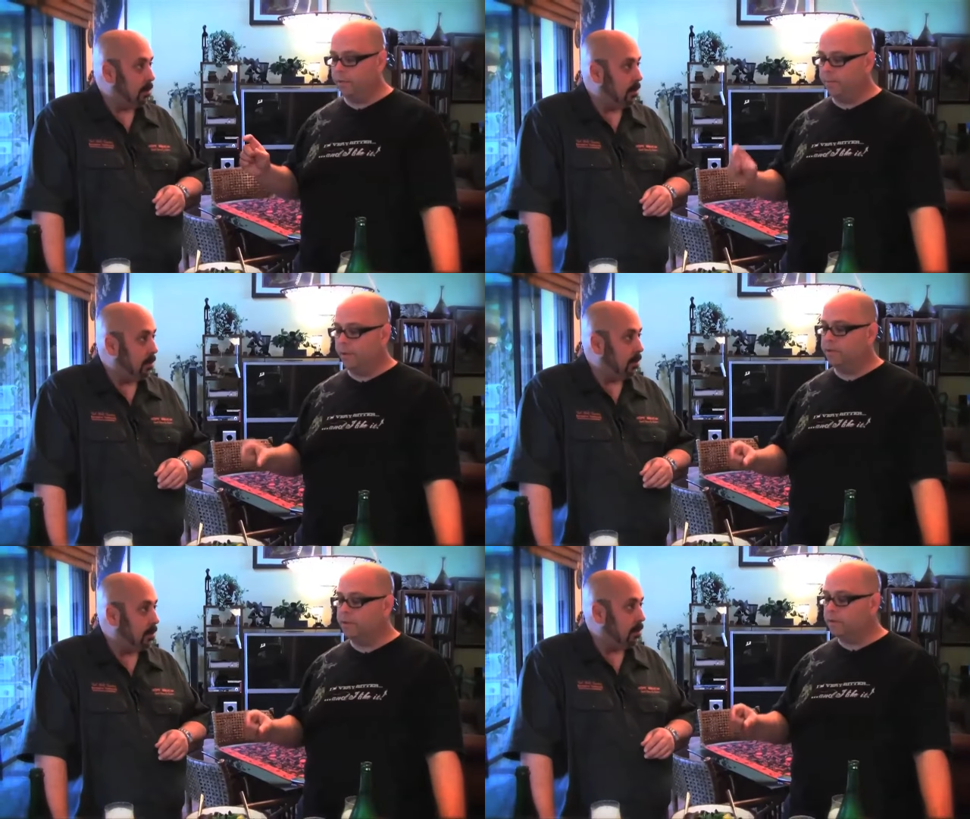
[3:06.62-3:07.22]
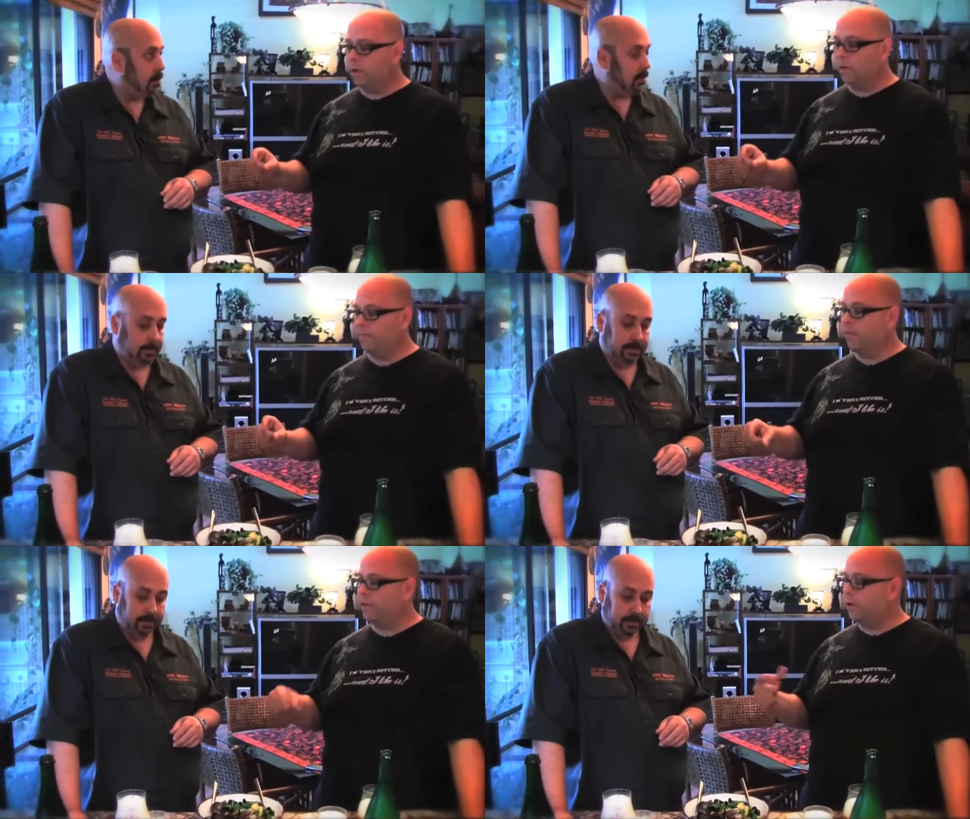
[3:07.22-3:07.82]
Speaker 1: with the mussels though, if
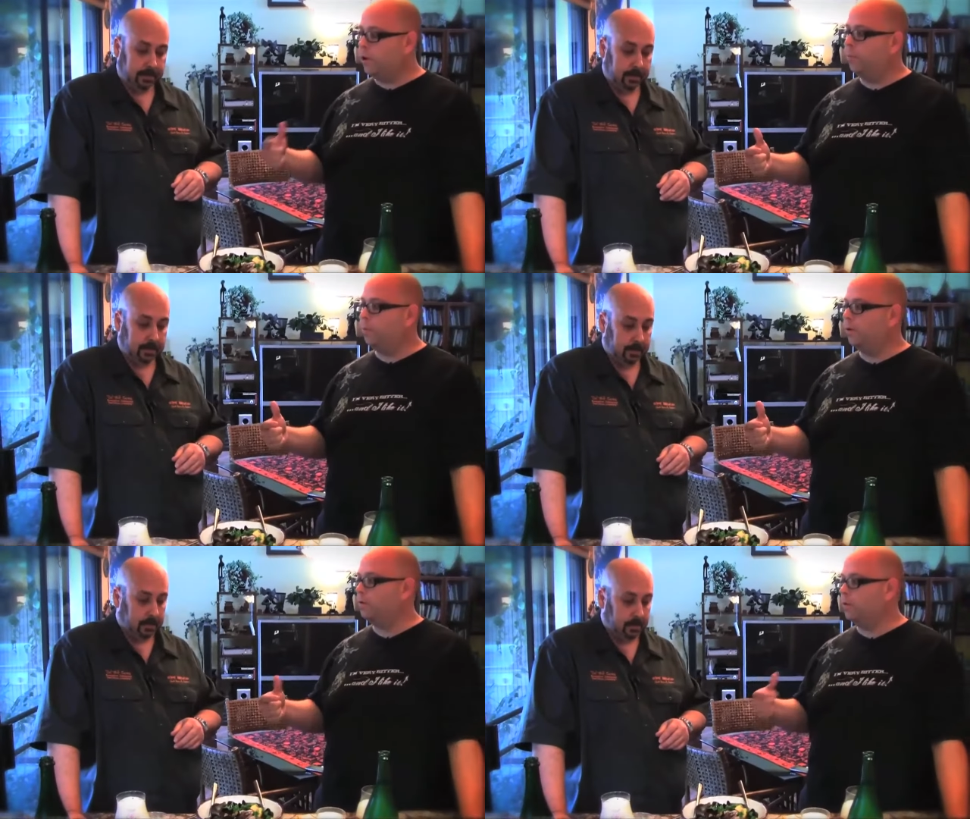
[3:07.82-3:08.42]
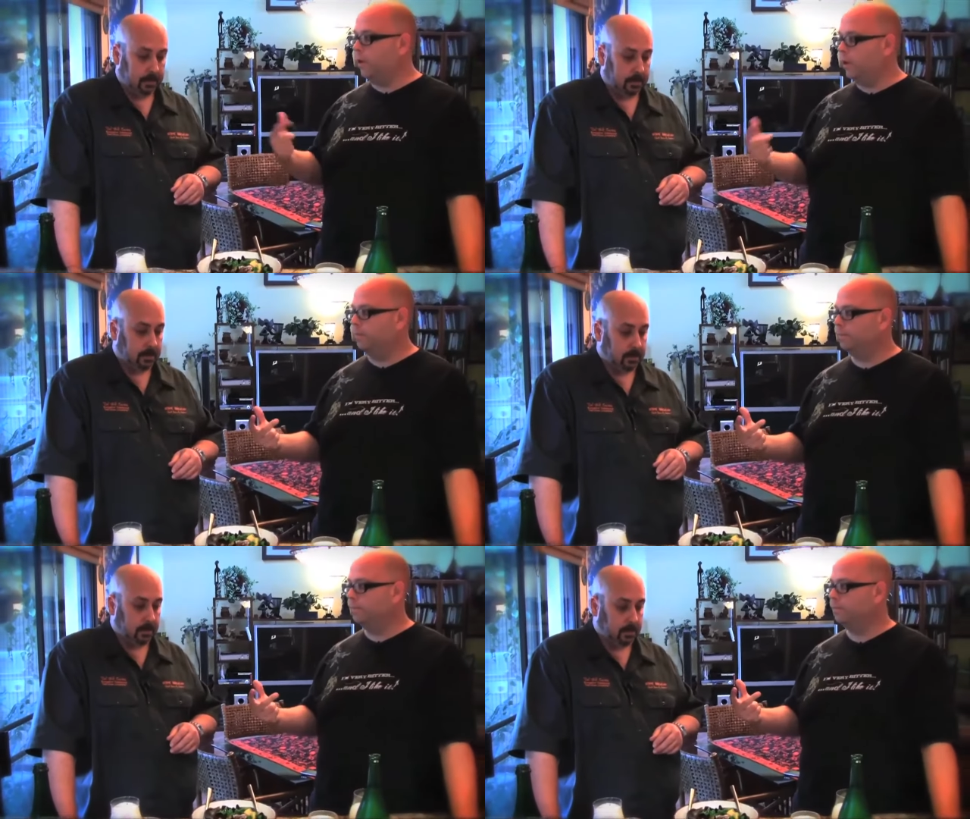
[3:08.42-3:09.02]
they don't open, don't eat
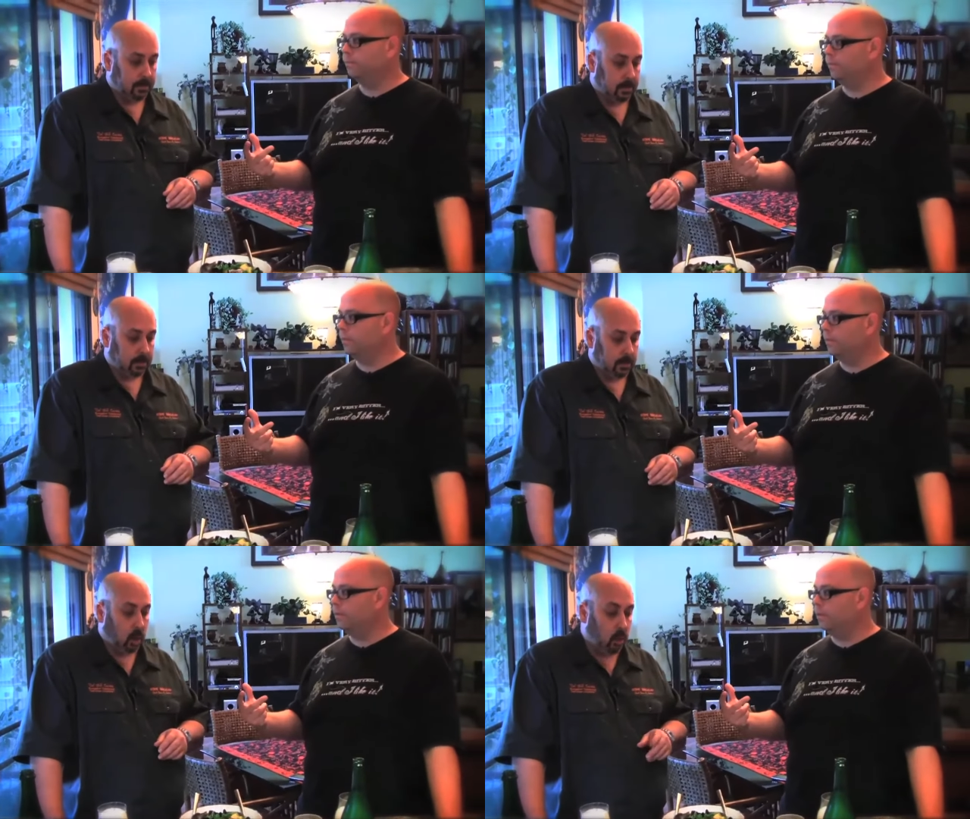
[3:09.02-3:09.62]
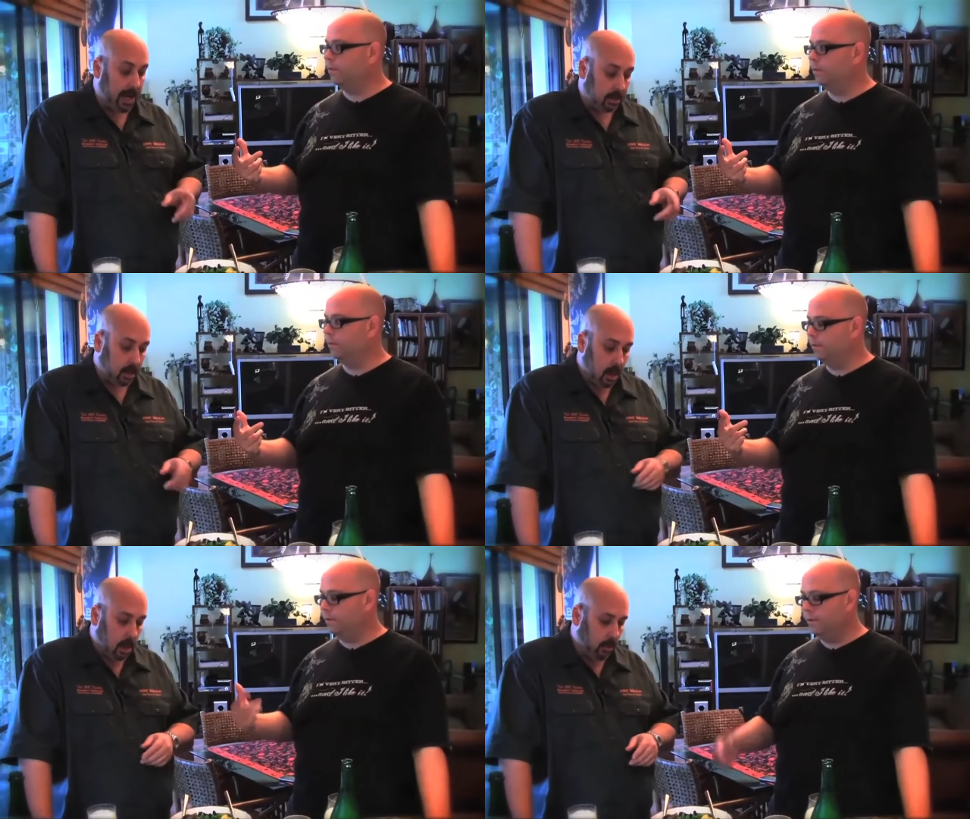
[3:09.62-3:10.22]
them.
Speaker 2: Correct.
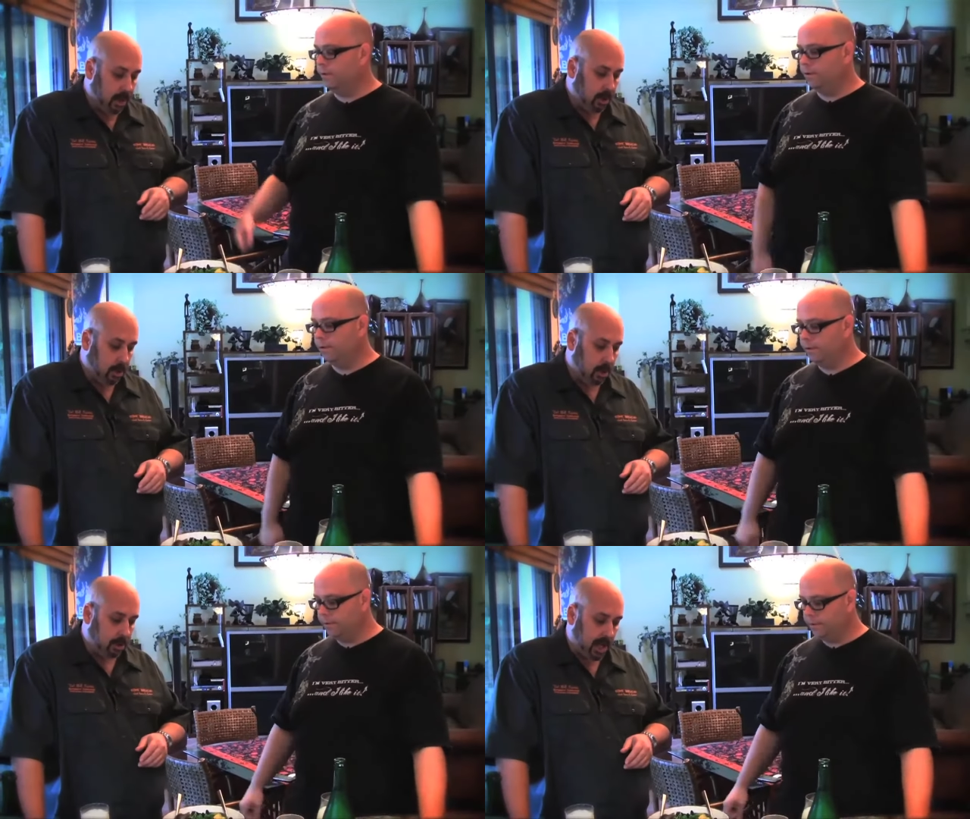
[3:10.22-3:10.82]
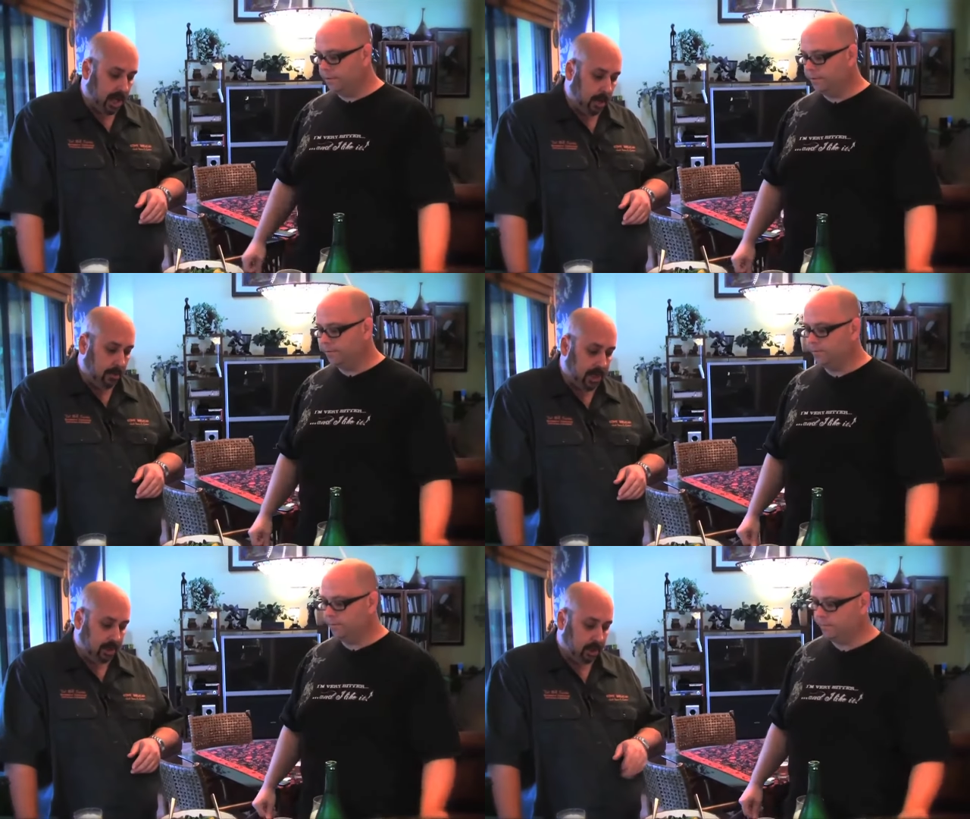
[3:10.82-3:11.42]
When you're checking
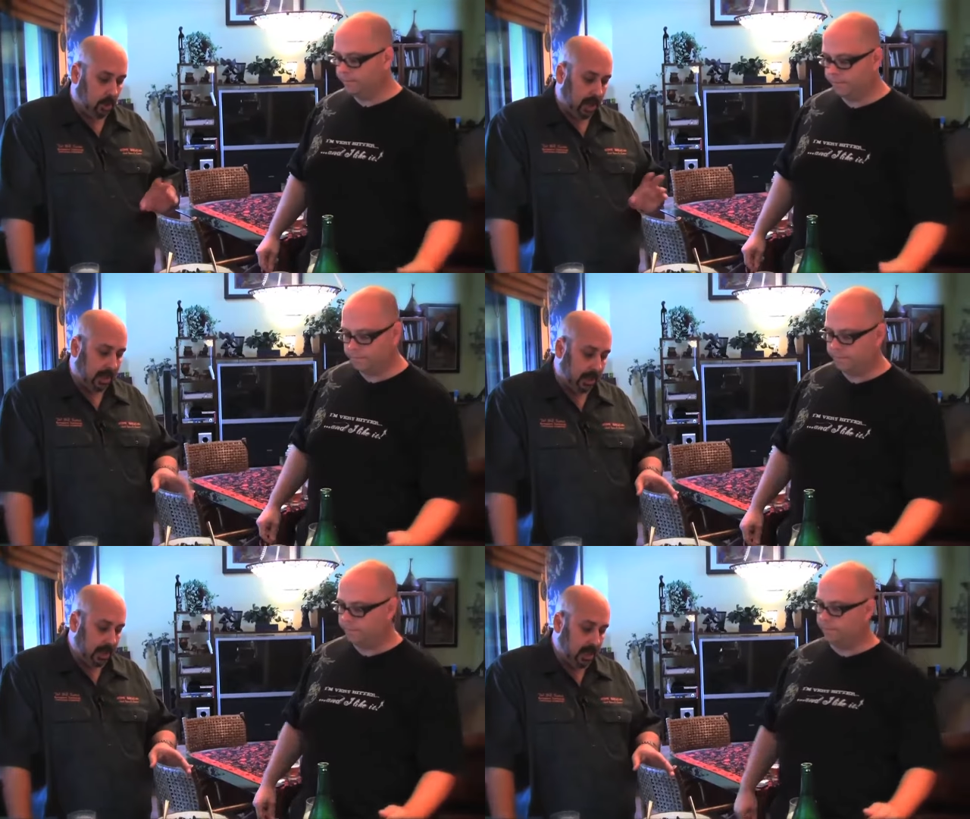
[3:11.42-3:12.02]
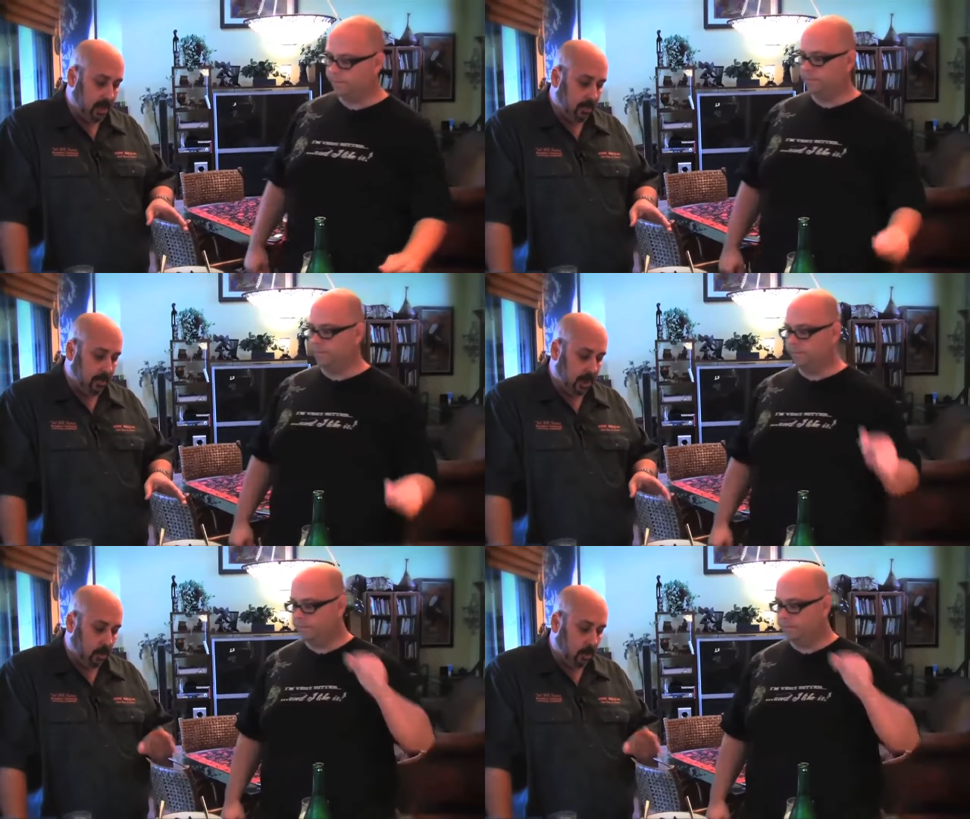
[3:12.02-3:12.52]
mussels, you want to clean them.